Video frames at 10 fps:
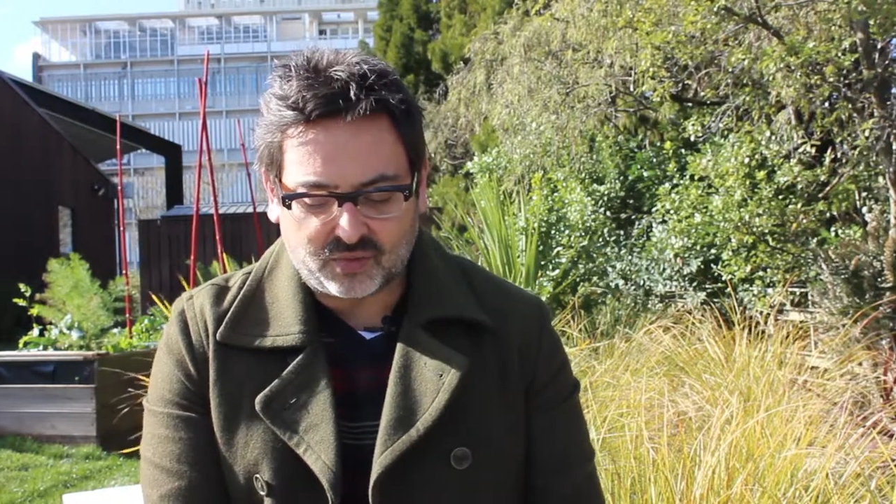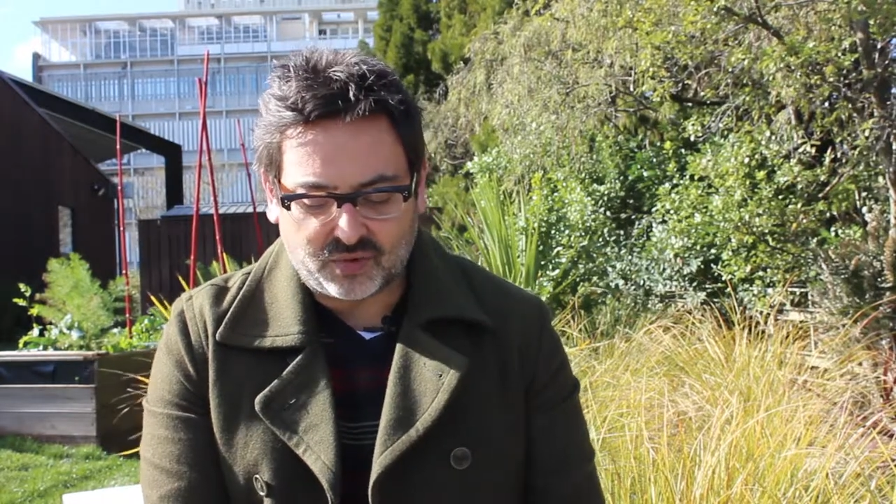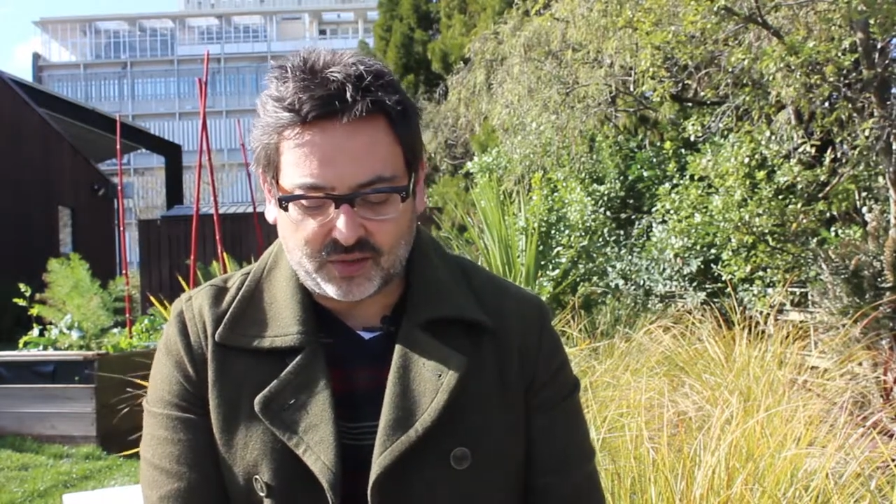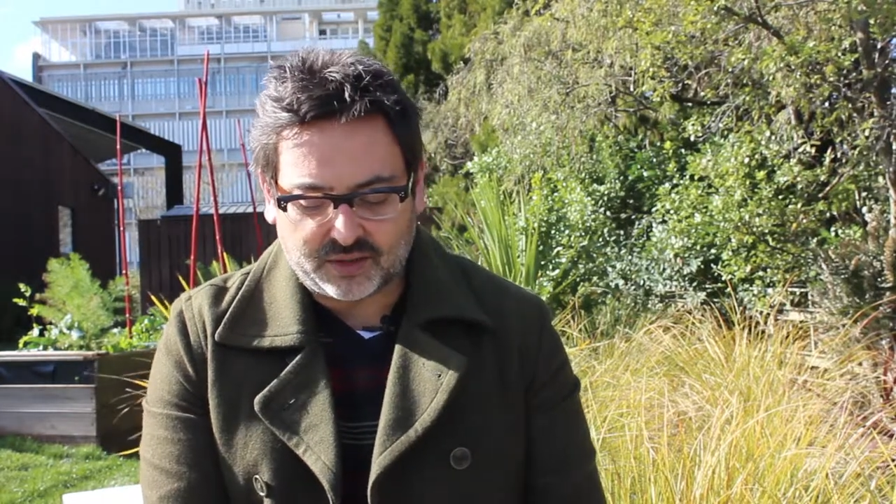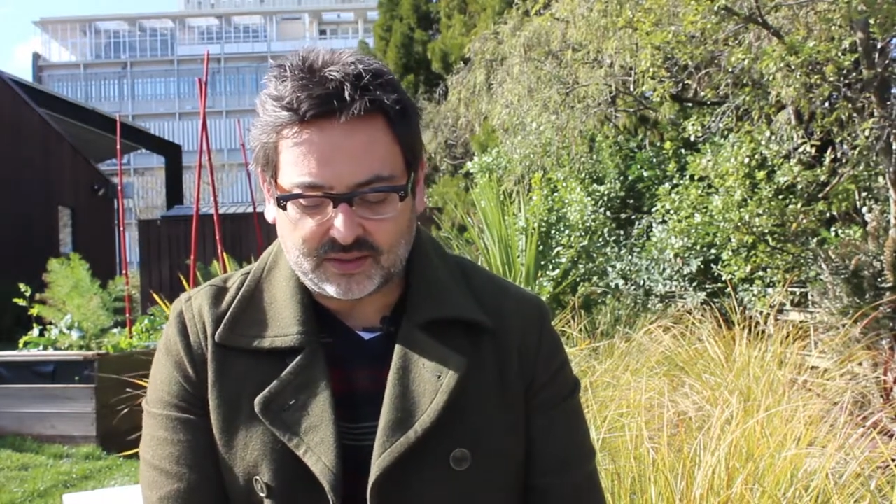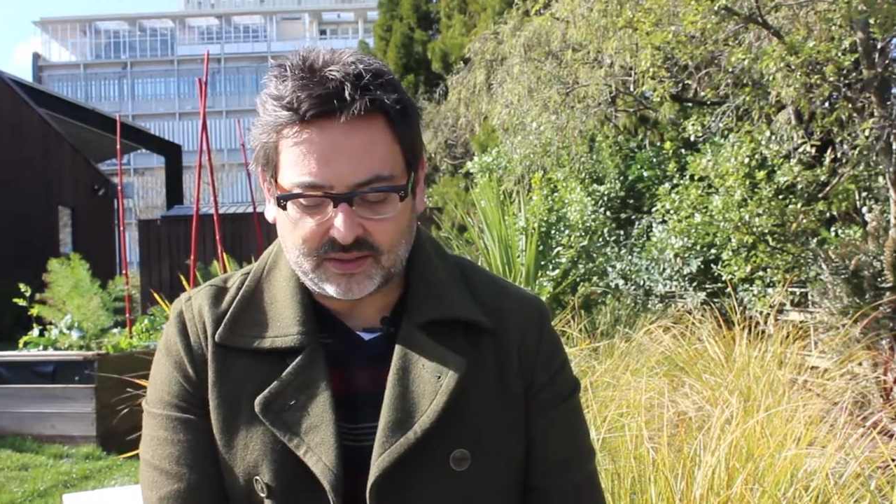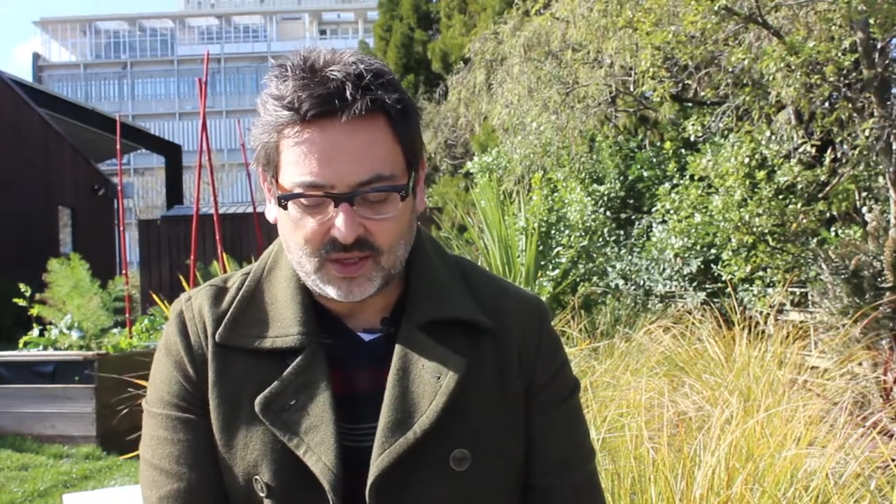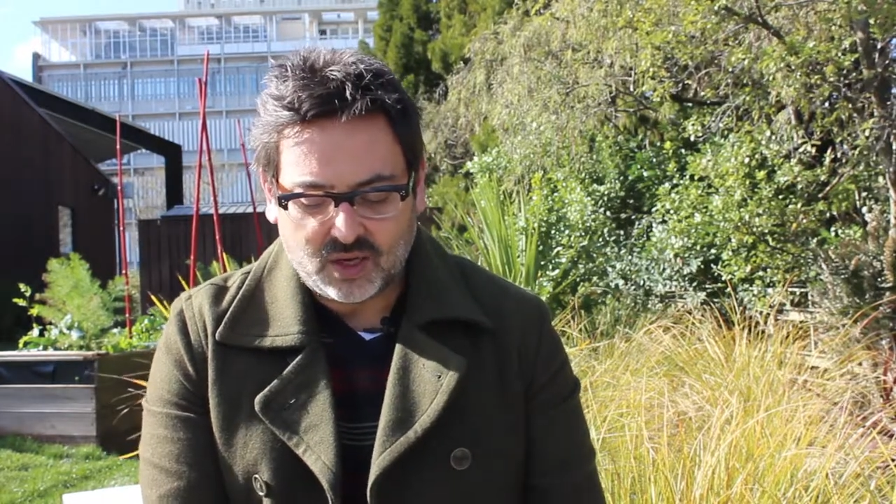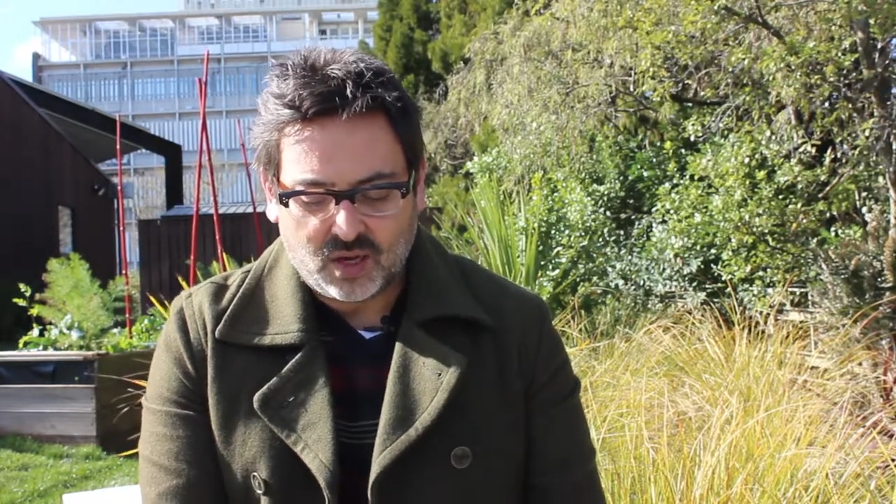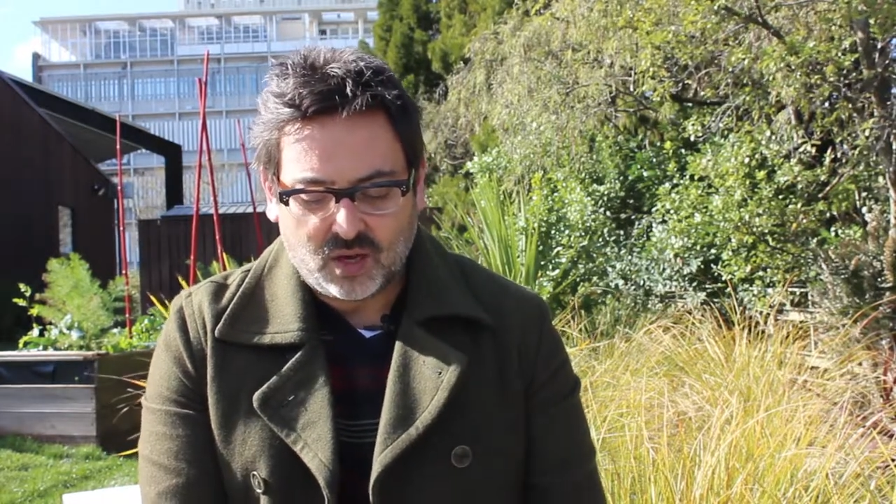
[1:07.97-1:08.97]
works,
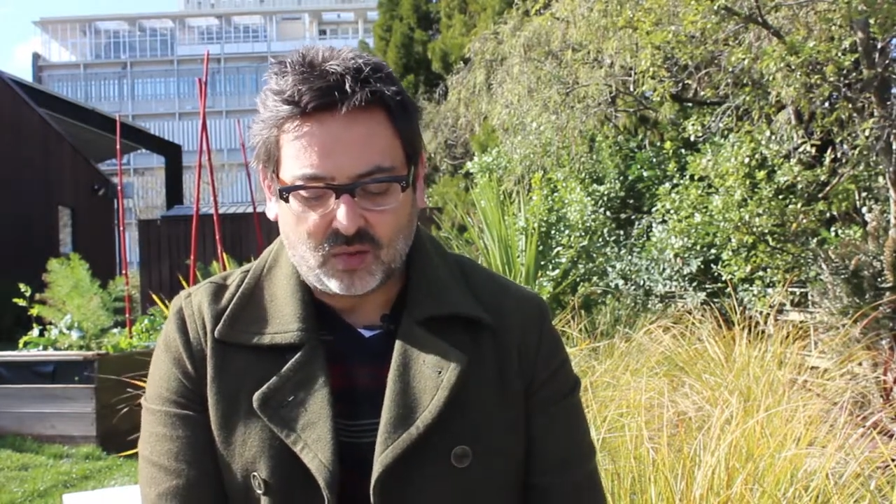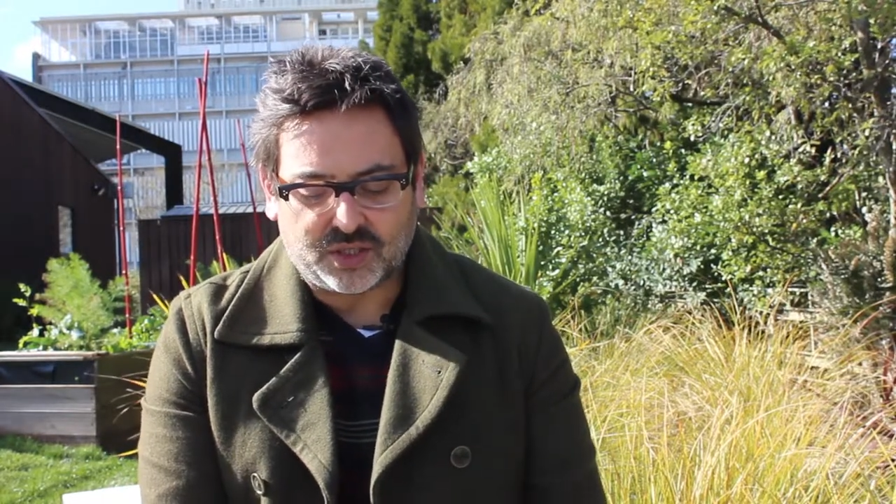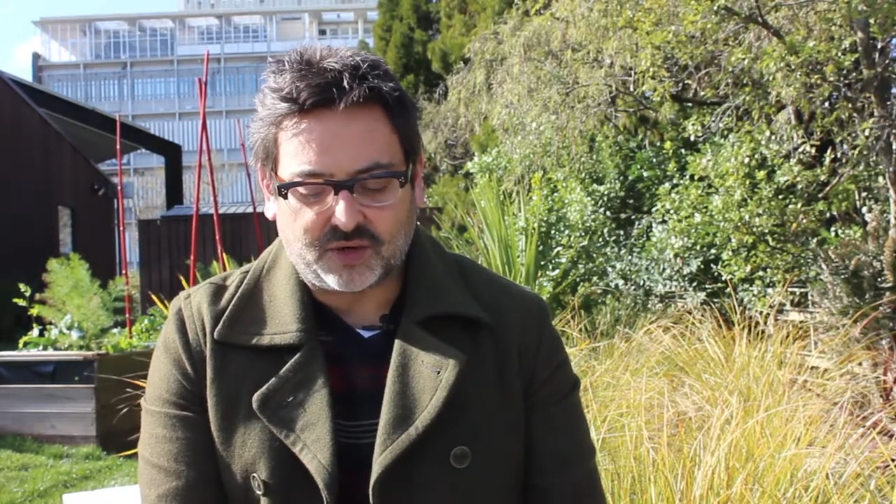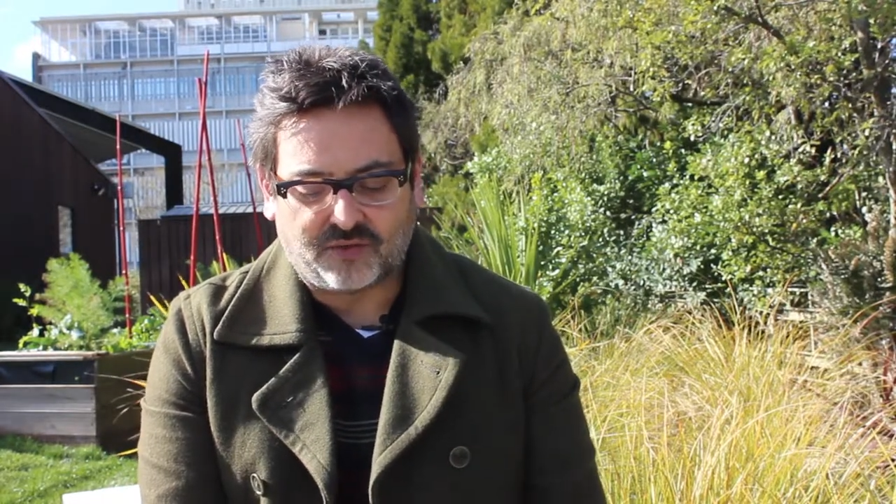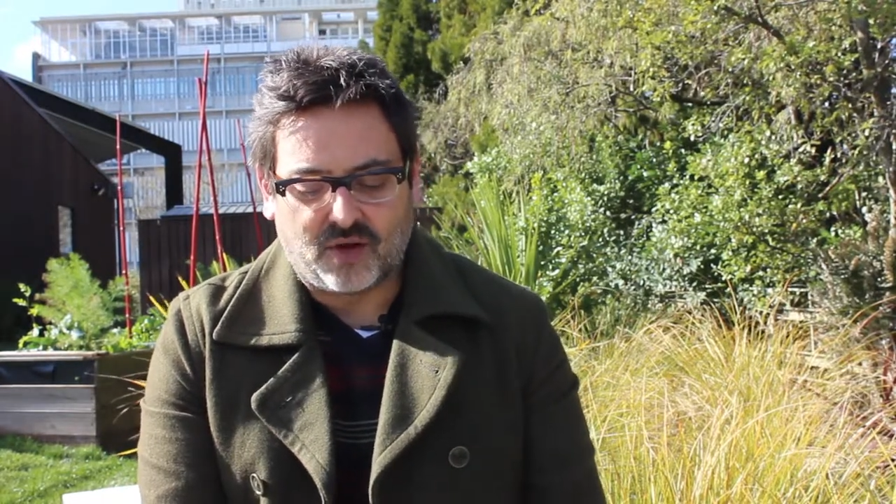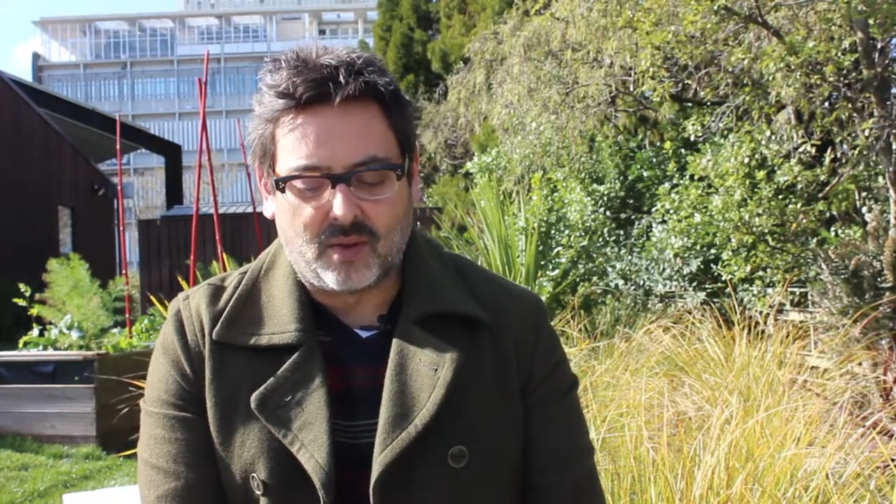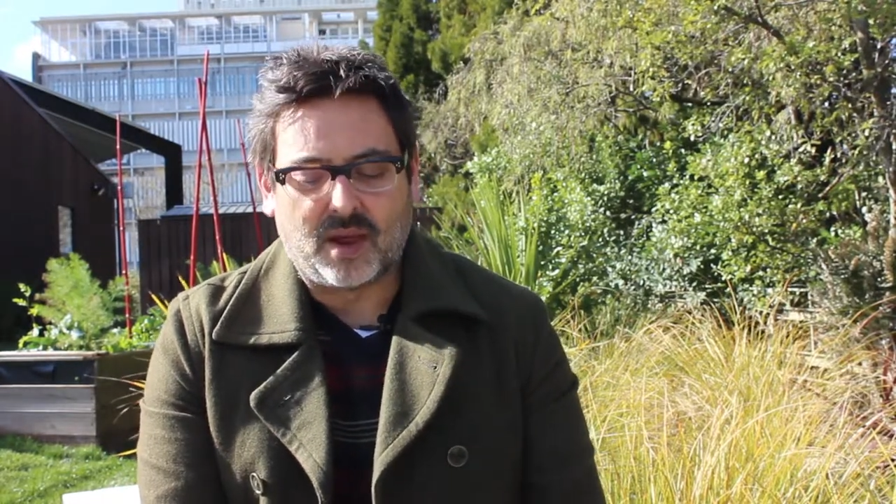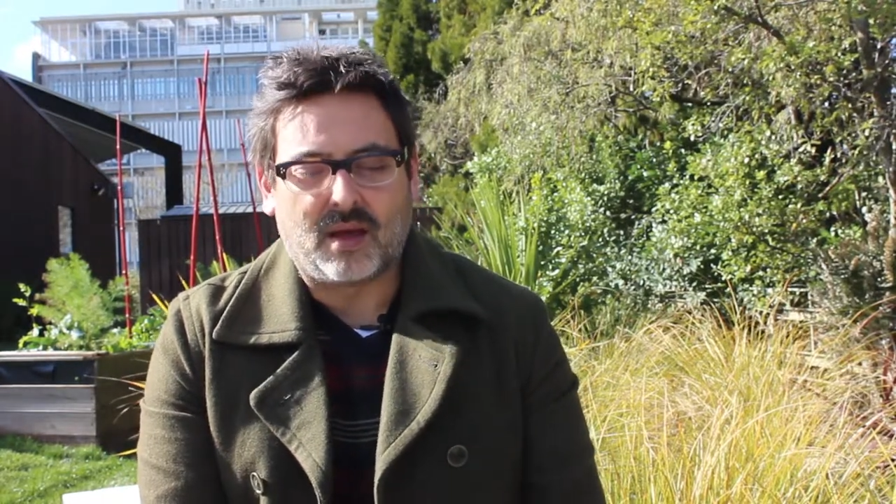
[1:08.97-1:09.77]
which are from